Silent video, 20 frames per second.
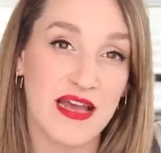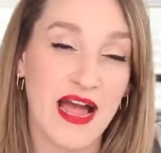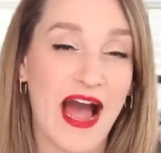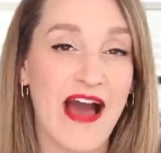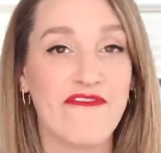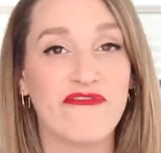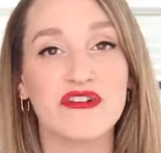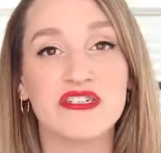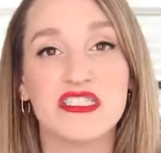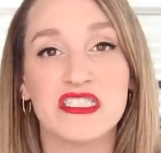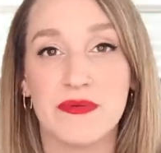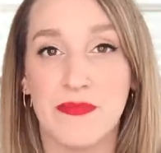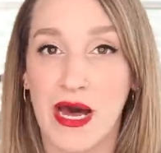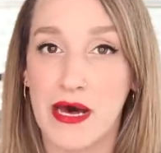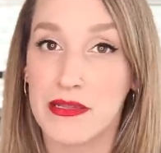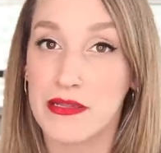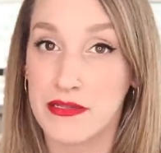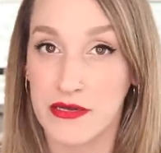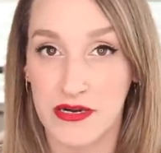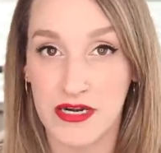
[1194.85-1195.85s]
the average is
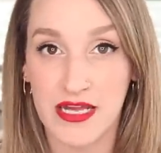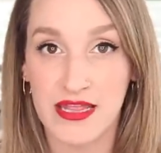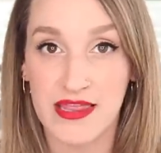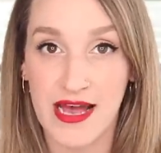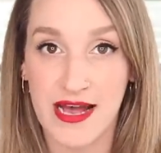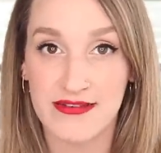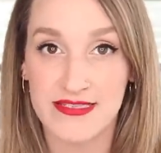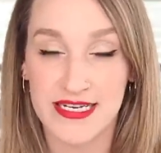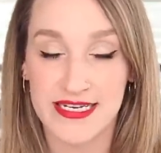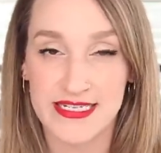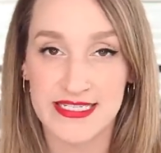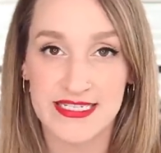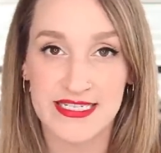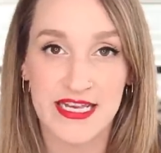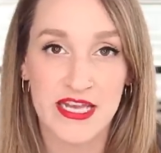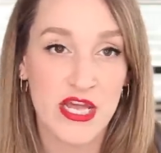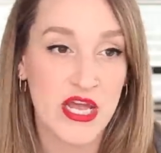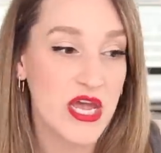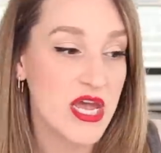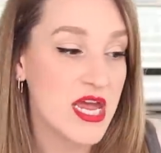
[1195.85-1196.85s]
about 30,000.